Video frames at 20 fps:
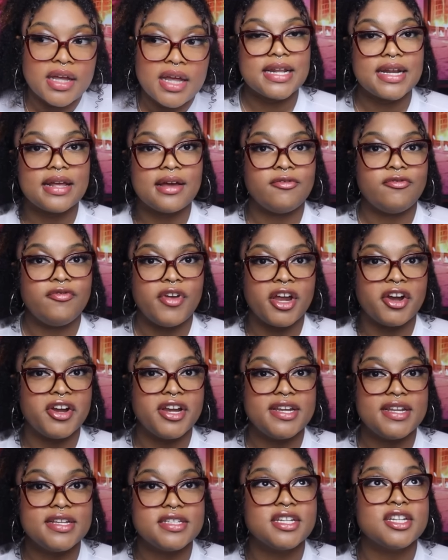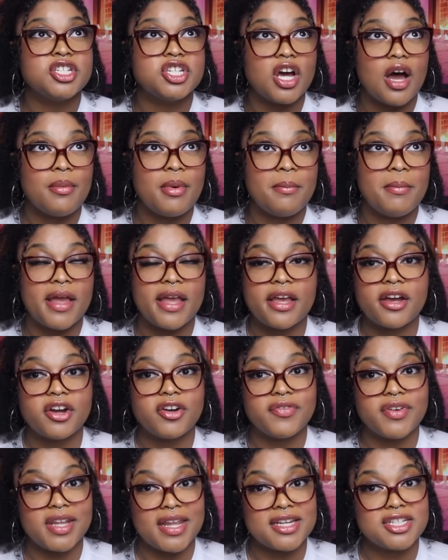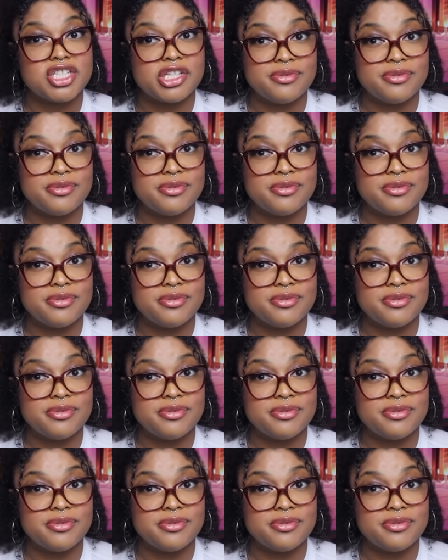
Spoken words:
He did a very decent job at making her feel like